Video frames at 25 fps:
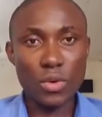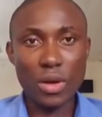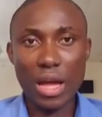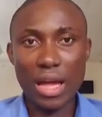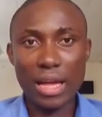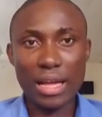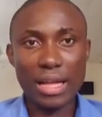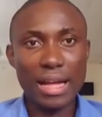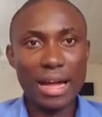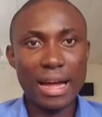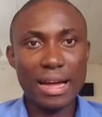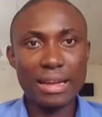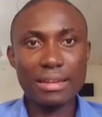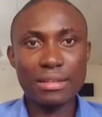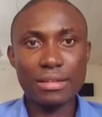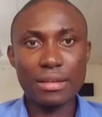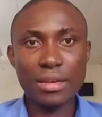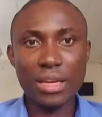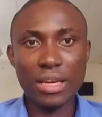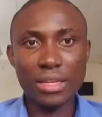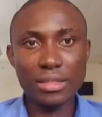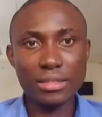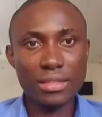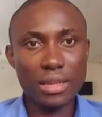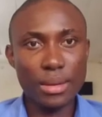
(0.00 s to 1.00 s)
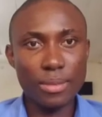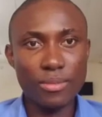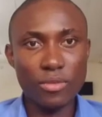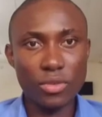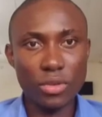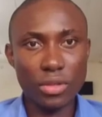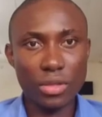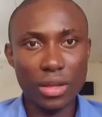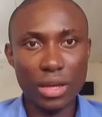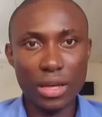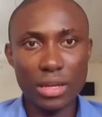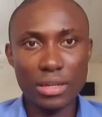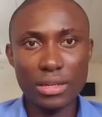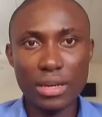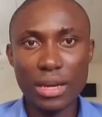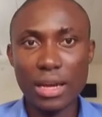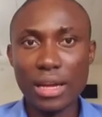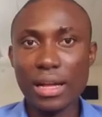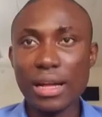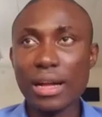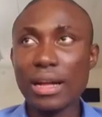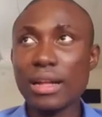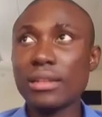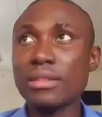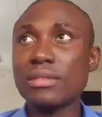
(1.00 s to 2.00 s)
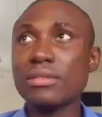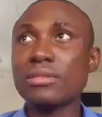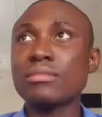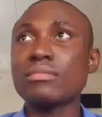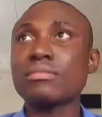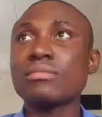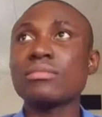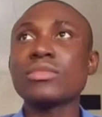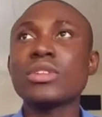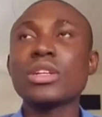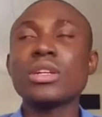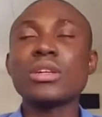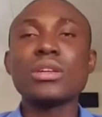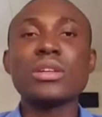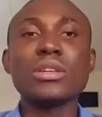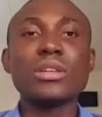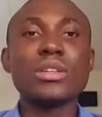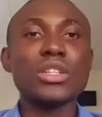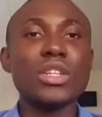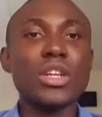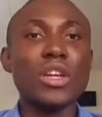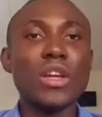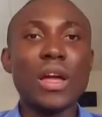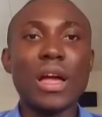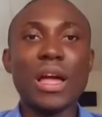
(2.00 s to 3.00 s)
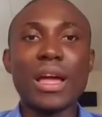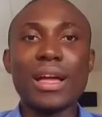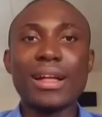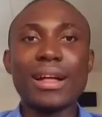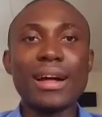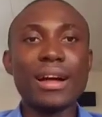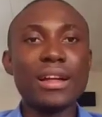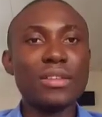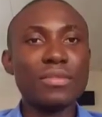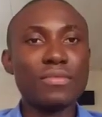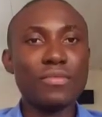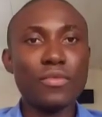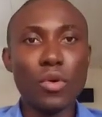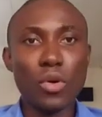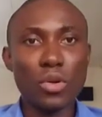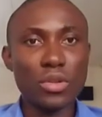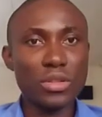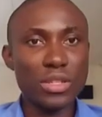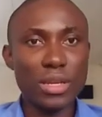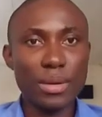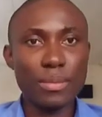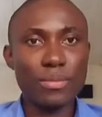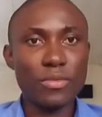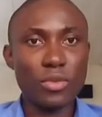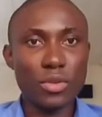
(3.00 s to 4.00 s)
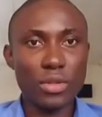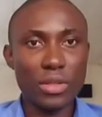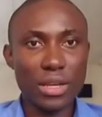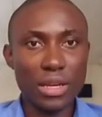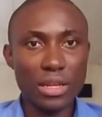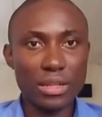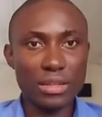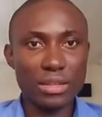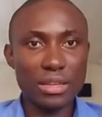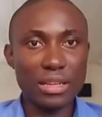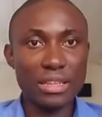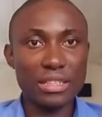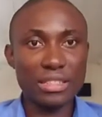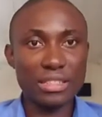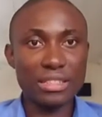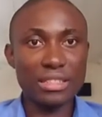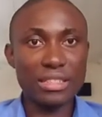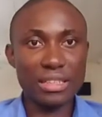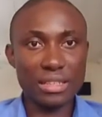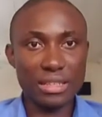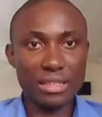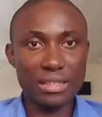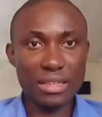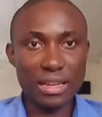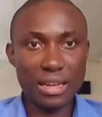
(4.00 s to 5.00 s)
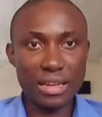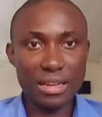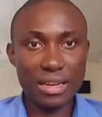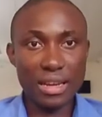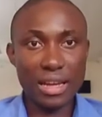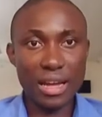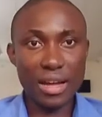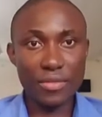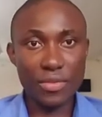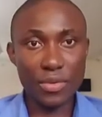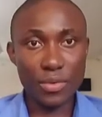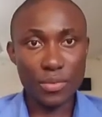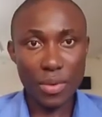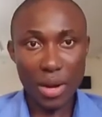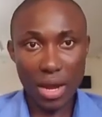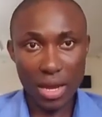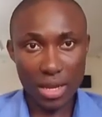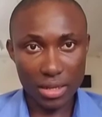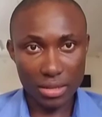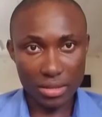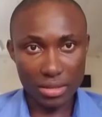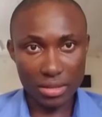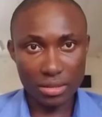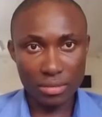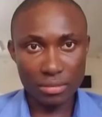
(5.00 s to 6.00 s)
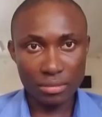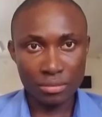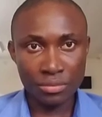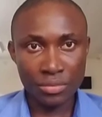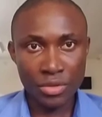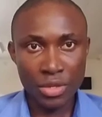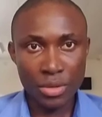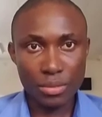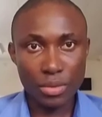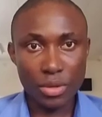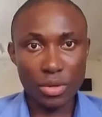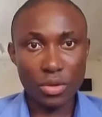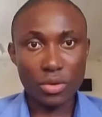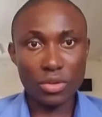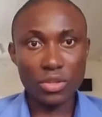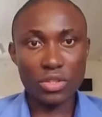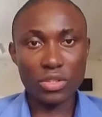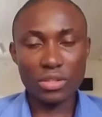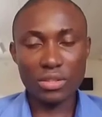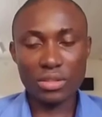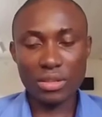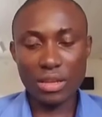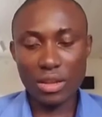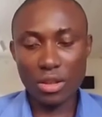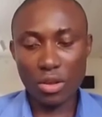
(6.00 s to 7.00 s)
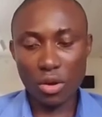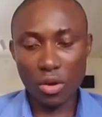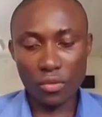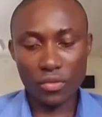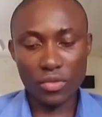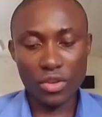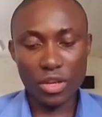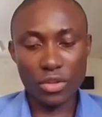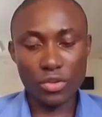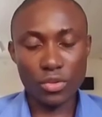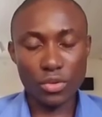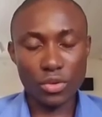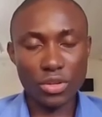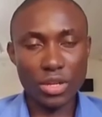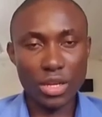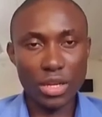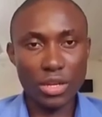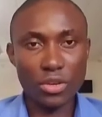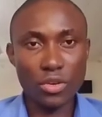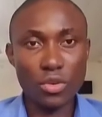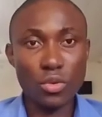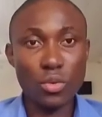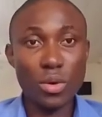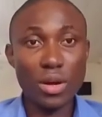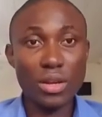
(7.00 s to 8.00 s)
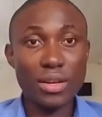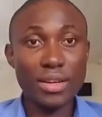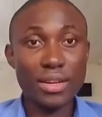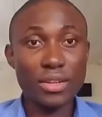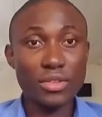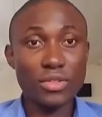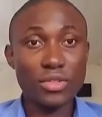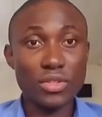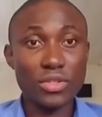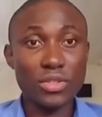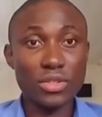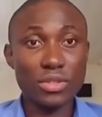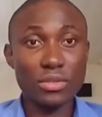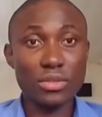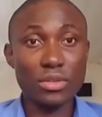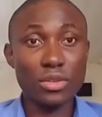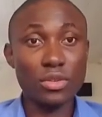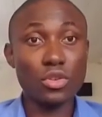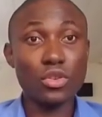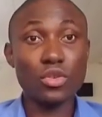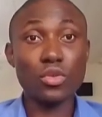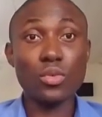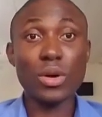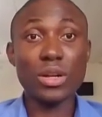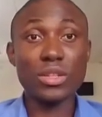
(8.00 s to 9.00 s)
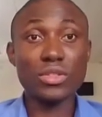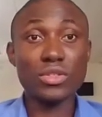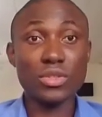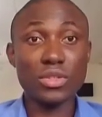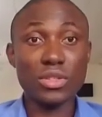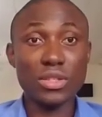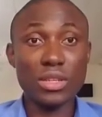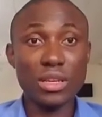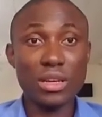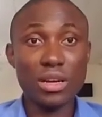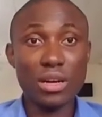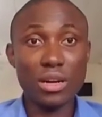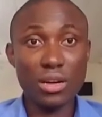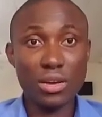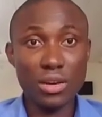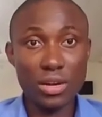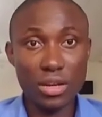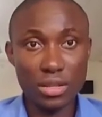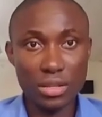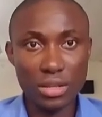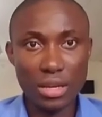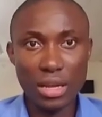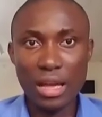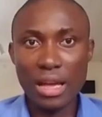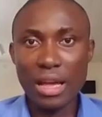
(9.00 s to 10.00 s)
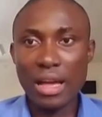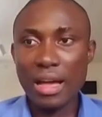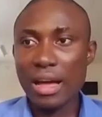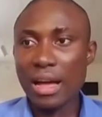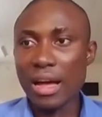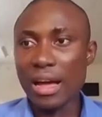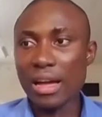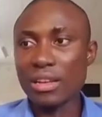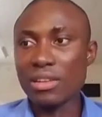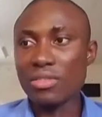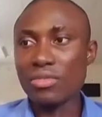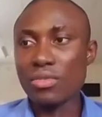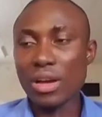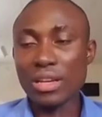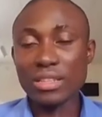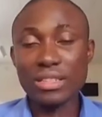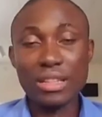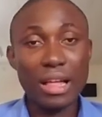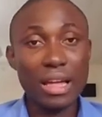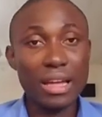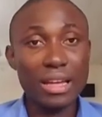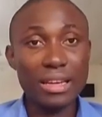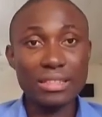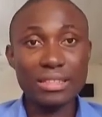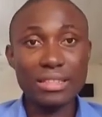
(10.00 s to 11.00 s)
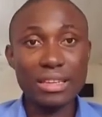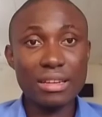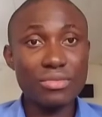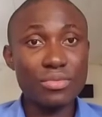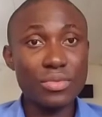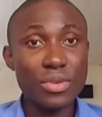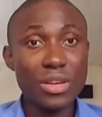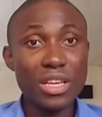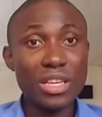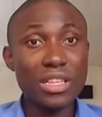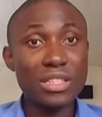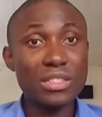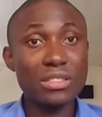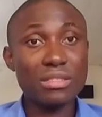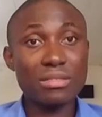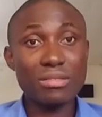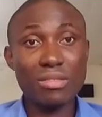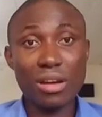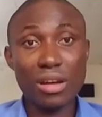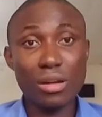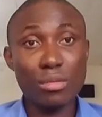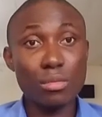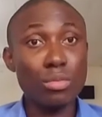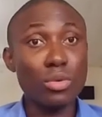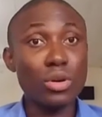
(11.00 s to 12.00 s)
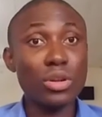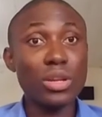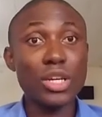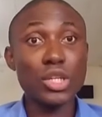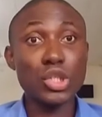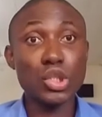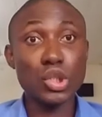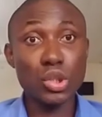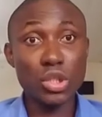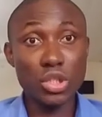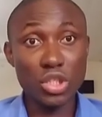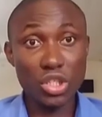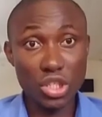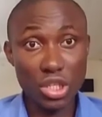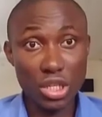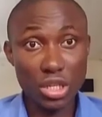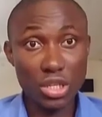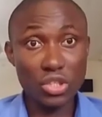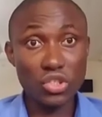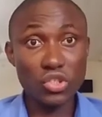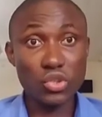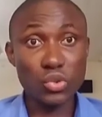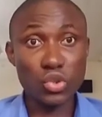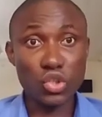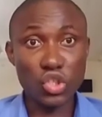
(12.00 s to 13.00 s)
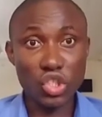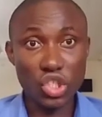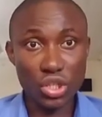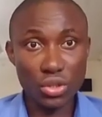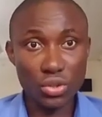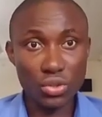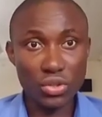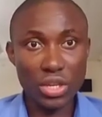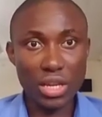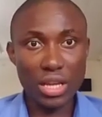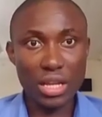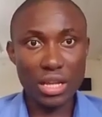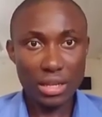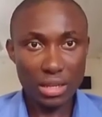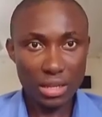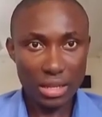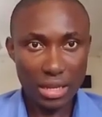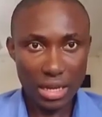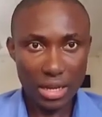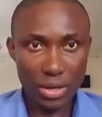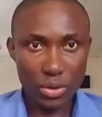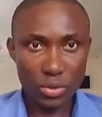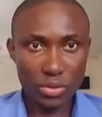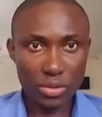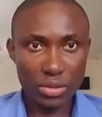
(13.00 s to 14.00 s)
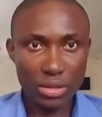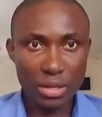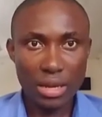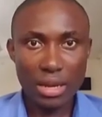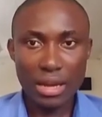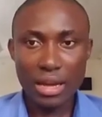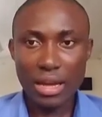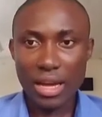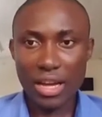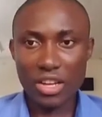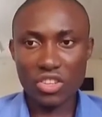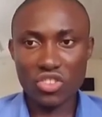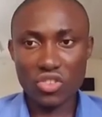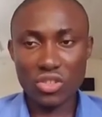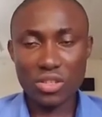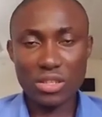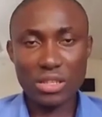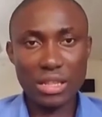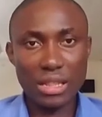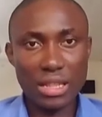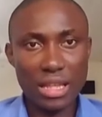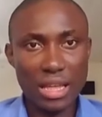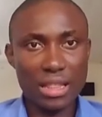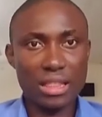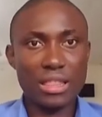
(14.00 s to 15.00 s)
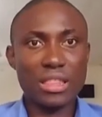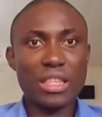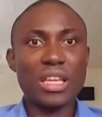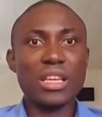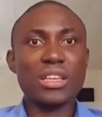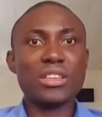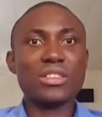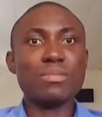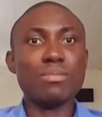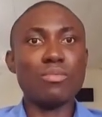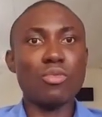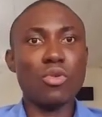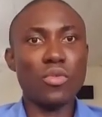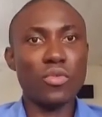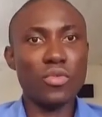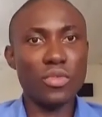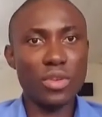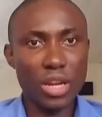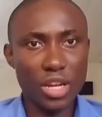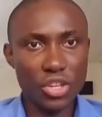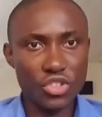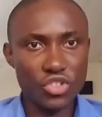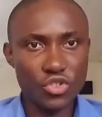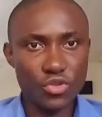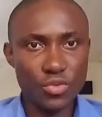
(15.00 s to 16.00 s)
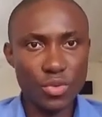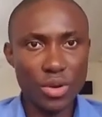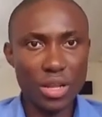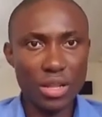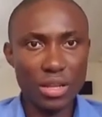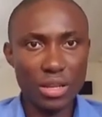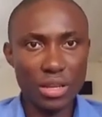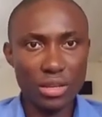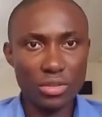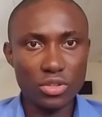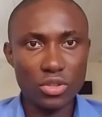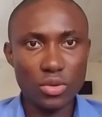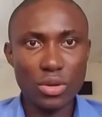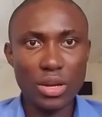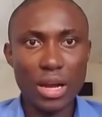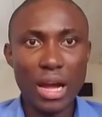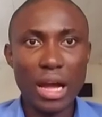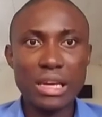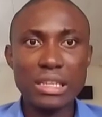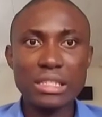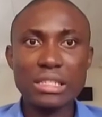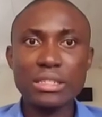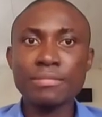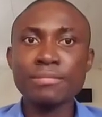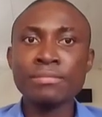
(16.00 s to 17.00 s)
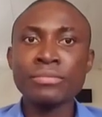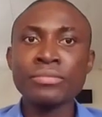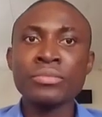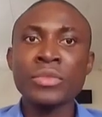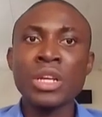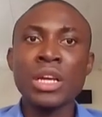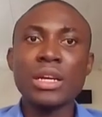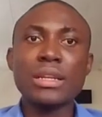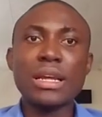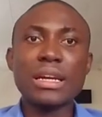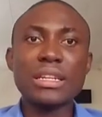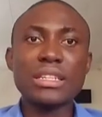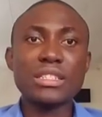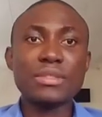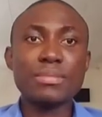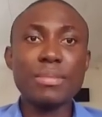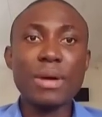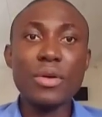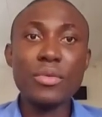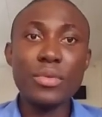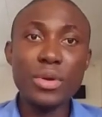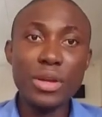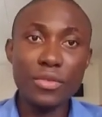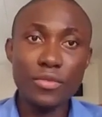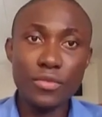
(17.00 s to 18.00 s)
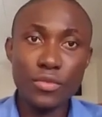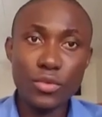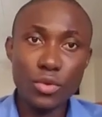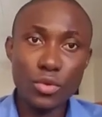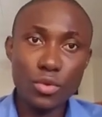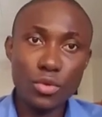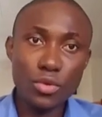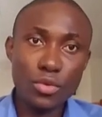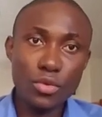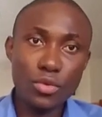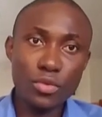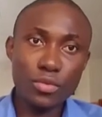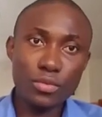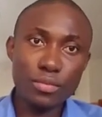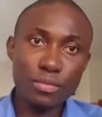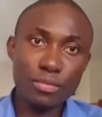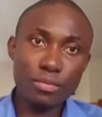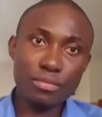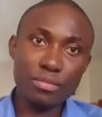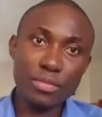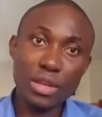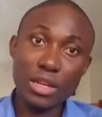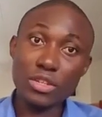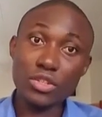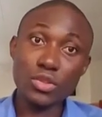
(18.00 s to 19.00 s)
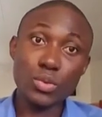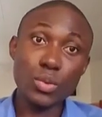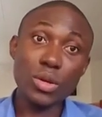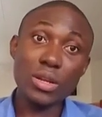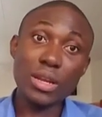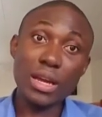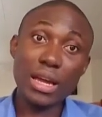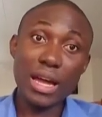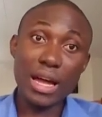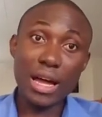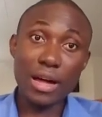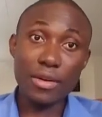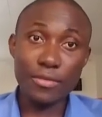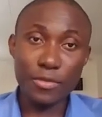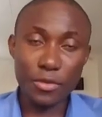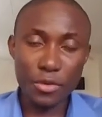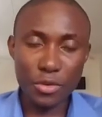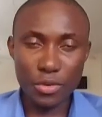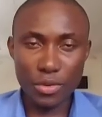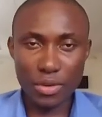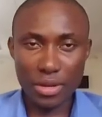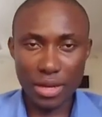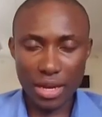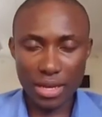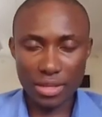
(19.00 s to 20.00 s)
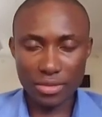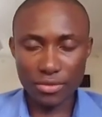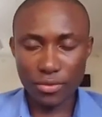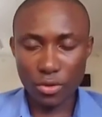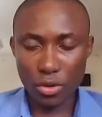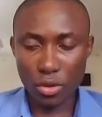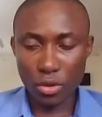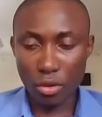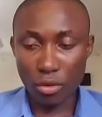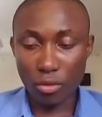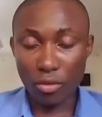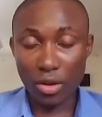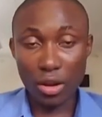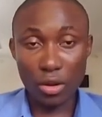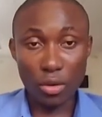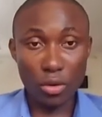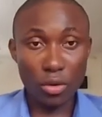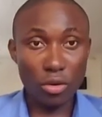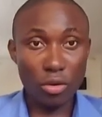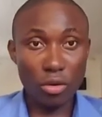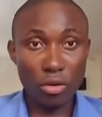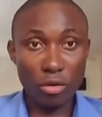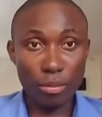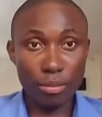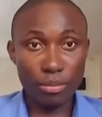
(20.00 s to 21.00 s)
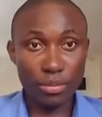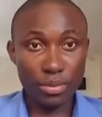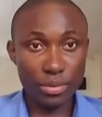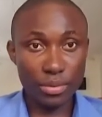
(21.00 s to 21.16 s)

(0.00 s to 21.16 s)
I can't hate them for that. I can't fault them for that. It is their stand. They have a right because they love their daughter. They don't want her to. They don't want to see her hurt. And as like I said, Ray's grandmother, she needs to chill the hell out and just let things move naturally. So, guys, that is my review. That is what I have for you guys for Love and Lockup.